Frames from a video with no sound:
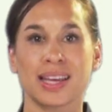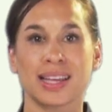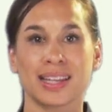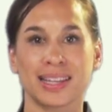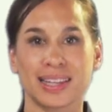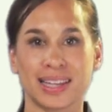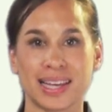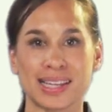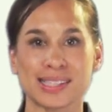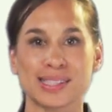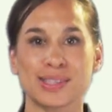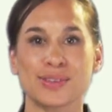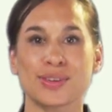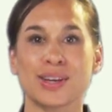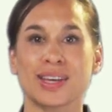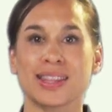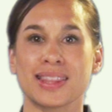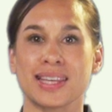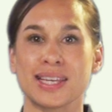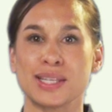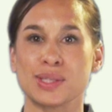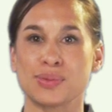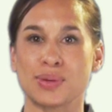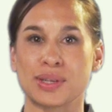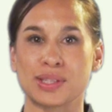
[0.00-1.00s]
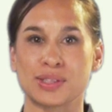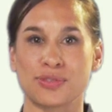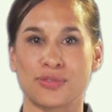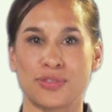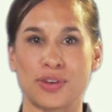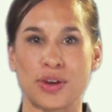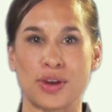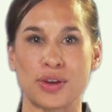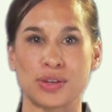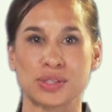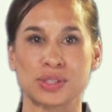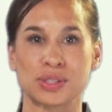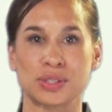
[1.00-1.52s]
Let's look at these ones
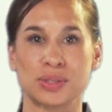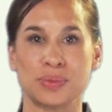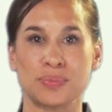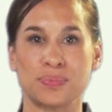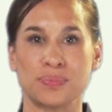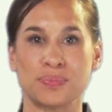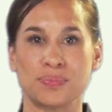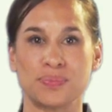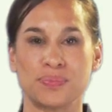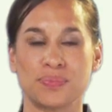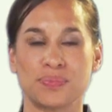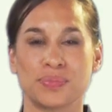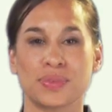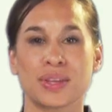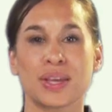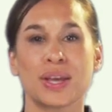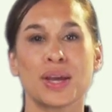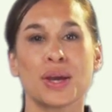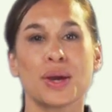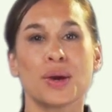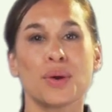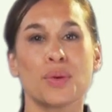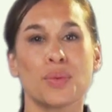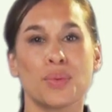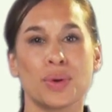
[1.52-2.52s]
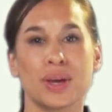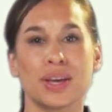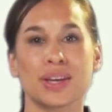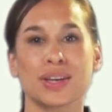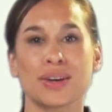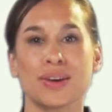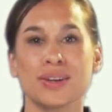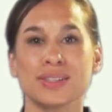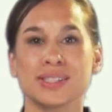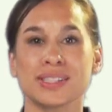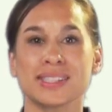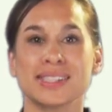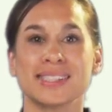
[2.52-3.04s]
first. We're
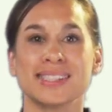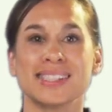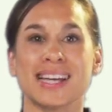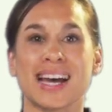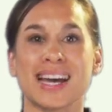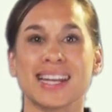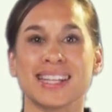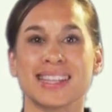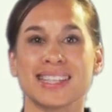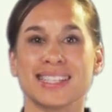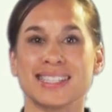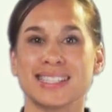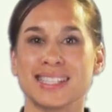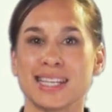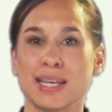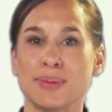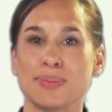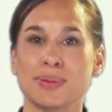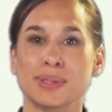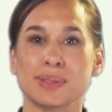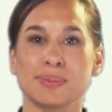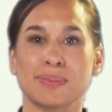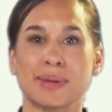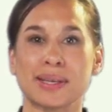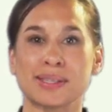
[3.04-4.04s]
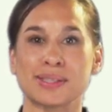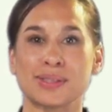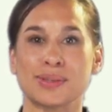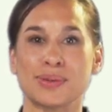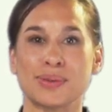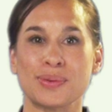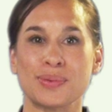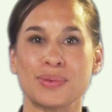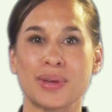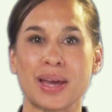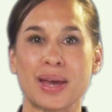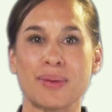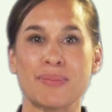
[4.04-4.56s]
going to start at the deepest
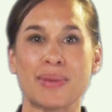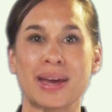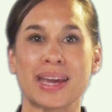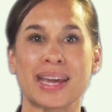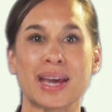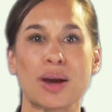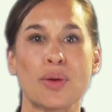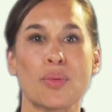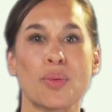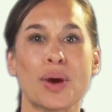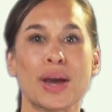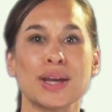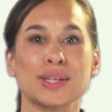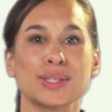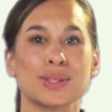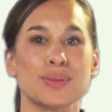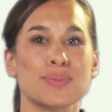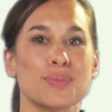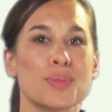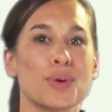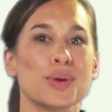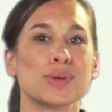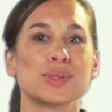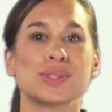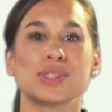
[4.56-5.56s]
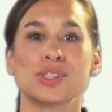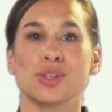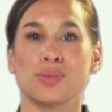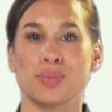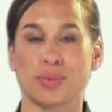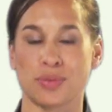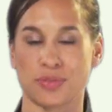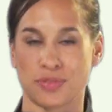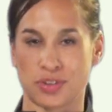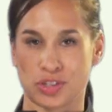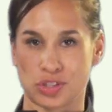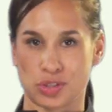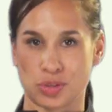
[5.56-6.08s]
muscle and make our way to the most
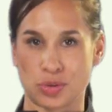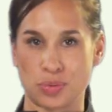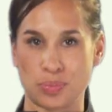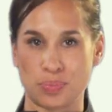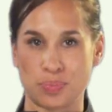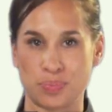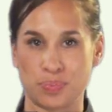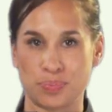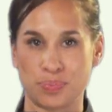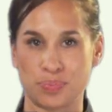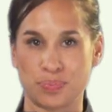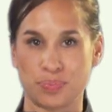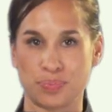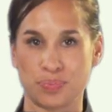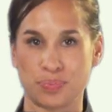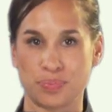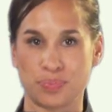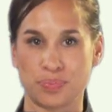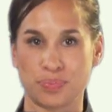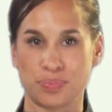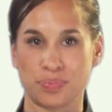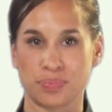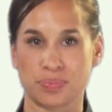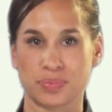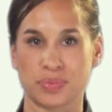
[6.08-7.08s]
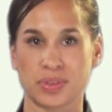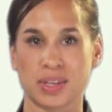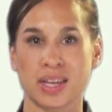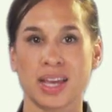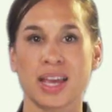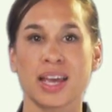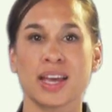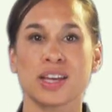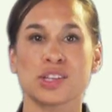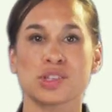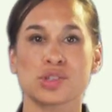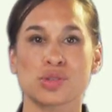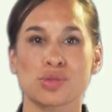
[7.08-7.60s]
superficial.
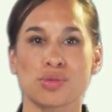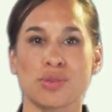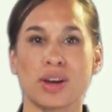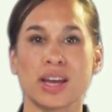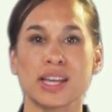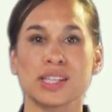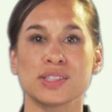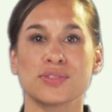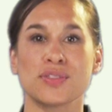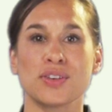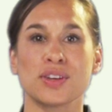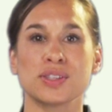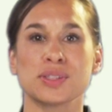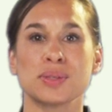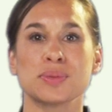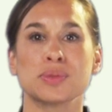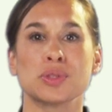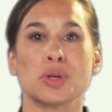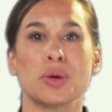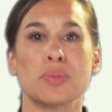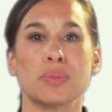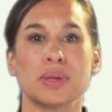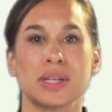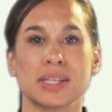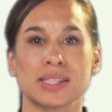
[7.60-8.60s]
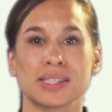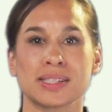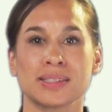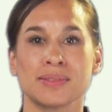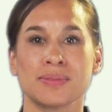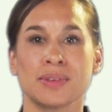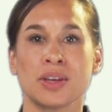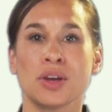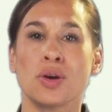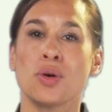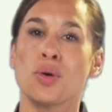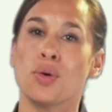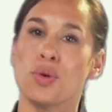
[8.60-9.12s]
Transverse abdominis,
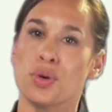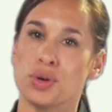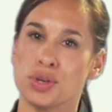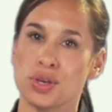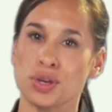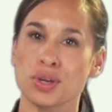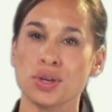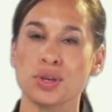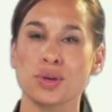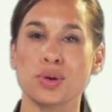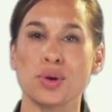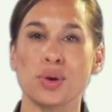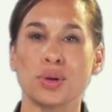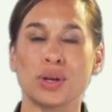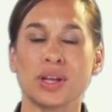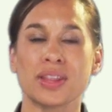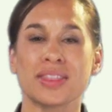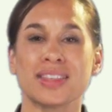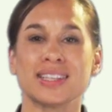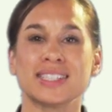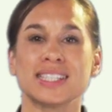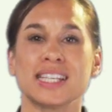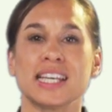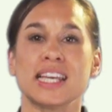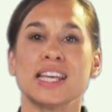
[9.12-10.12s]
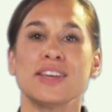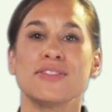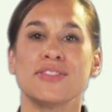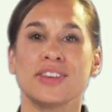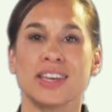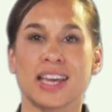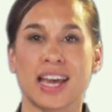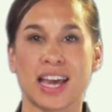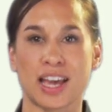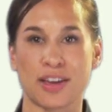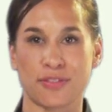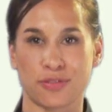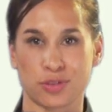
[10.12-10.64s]
or you can call it the
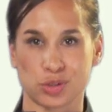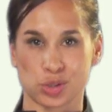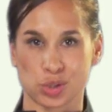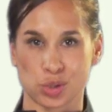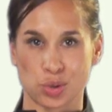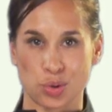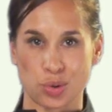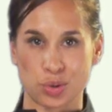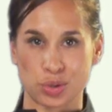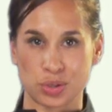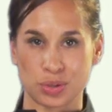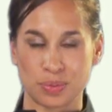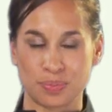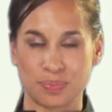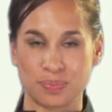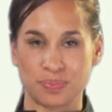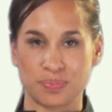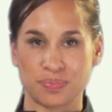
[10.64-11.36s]
TVA for short.